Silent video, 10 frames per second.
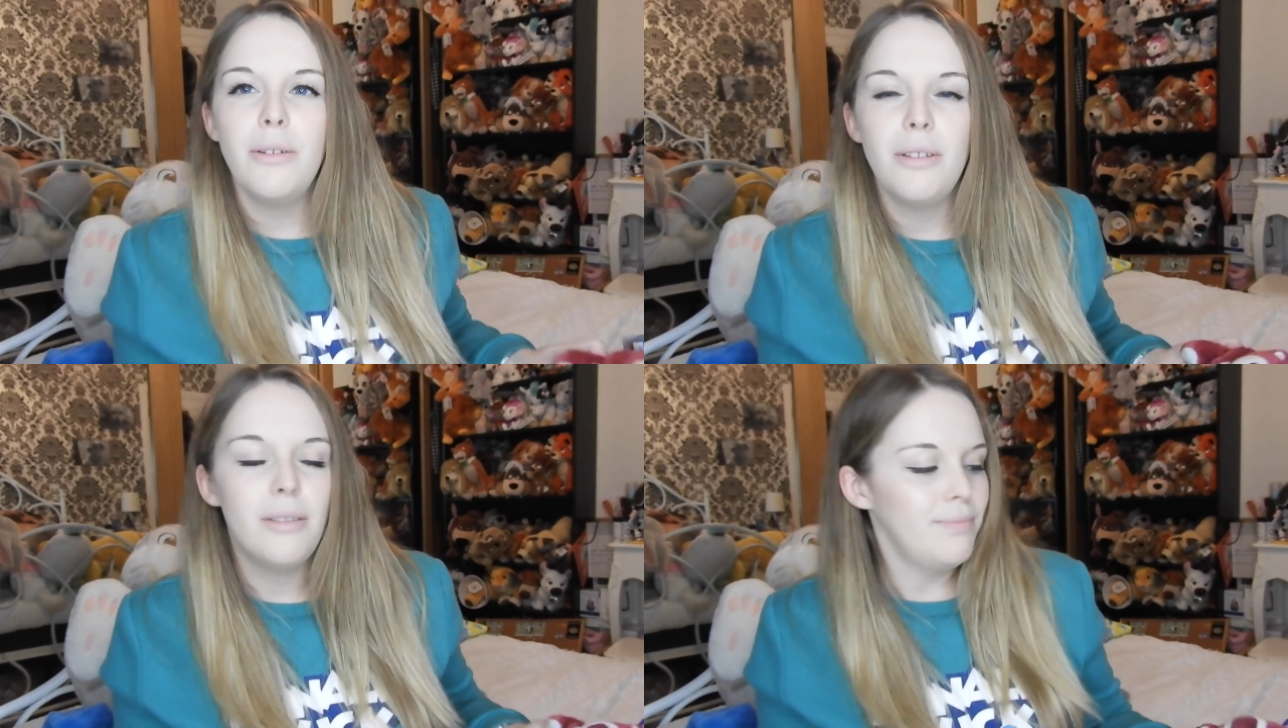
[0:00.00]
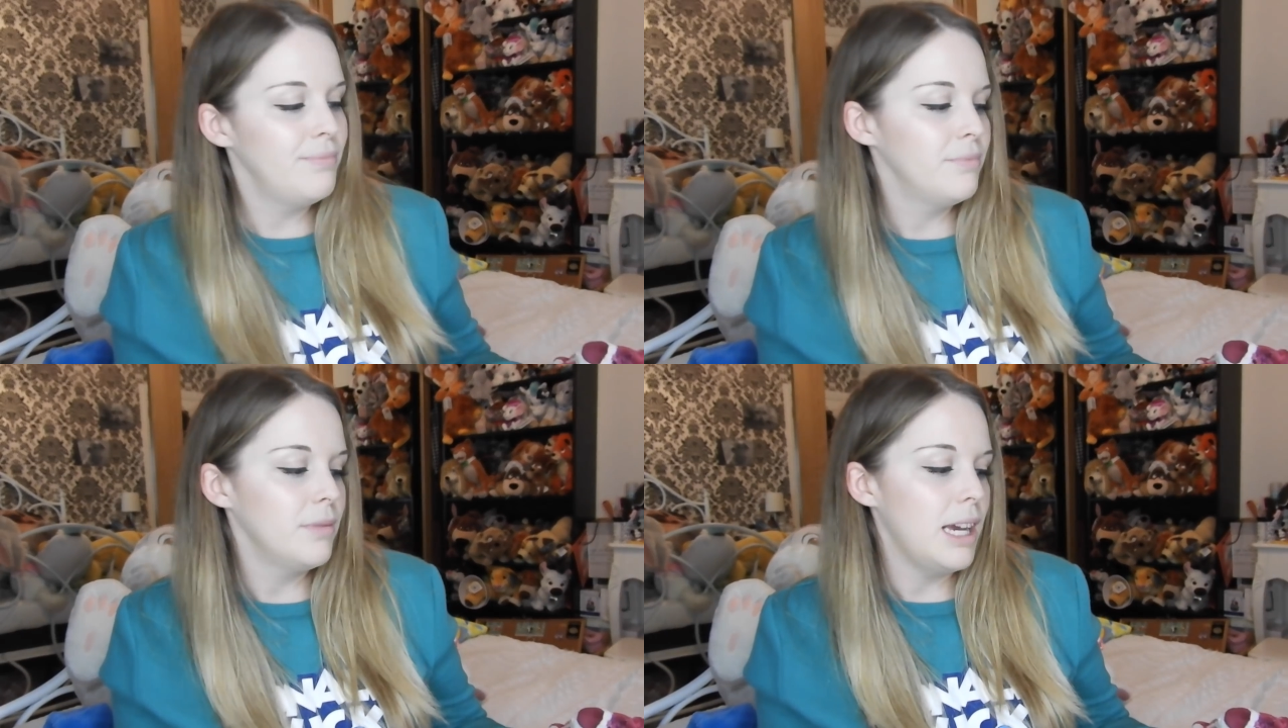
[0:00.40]

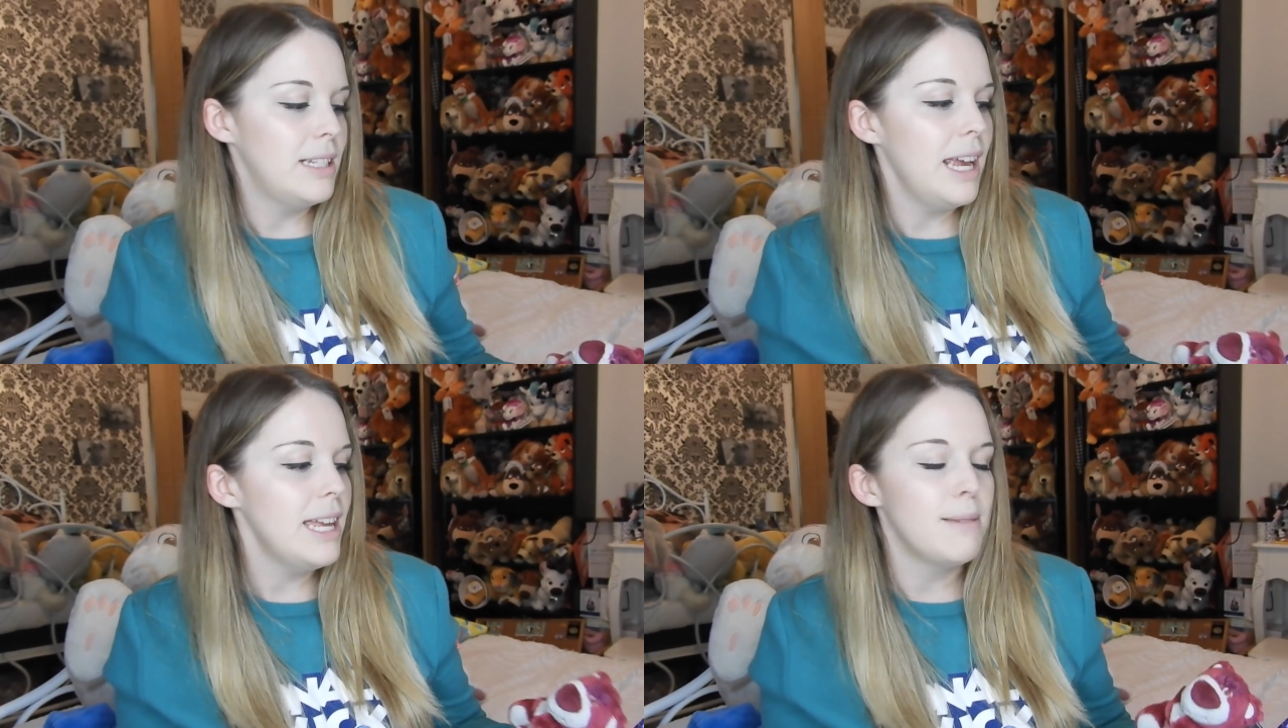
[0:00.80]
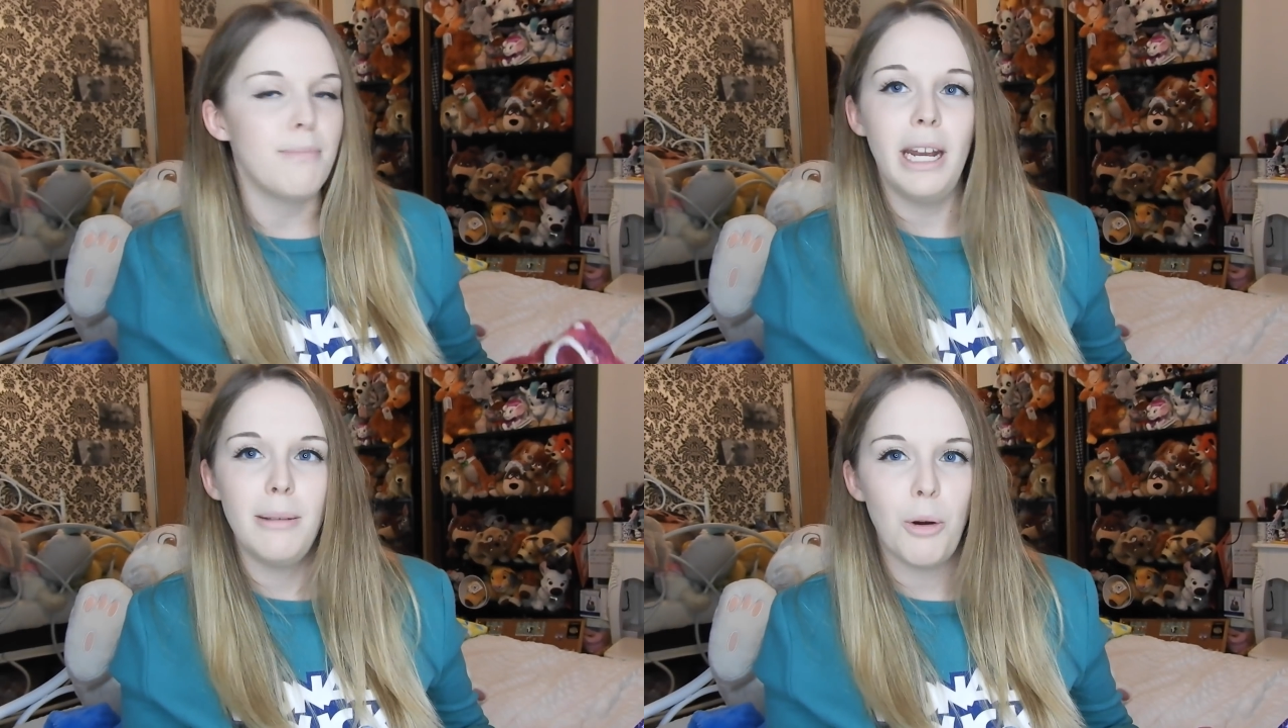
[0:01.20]
I say I didn't
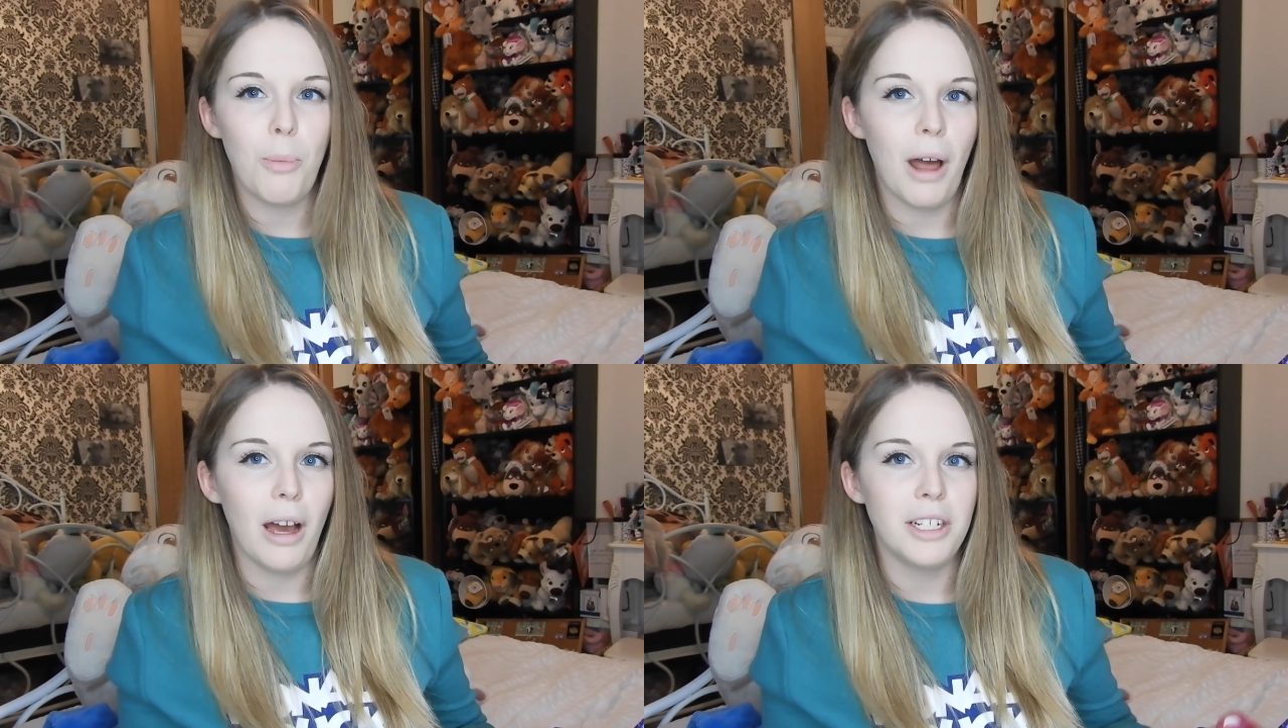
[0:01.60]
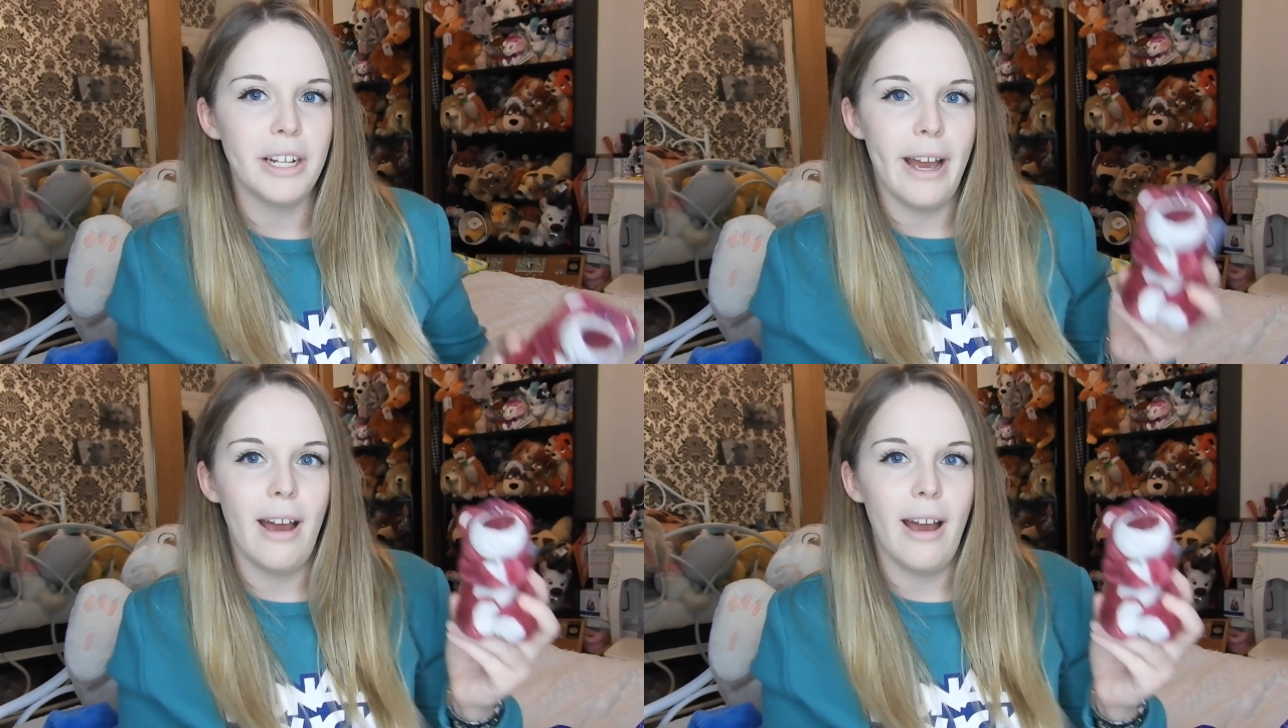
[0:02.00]
buy any more plush.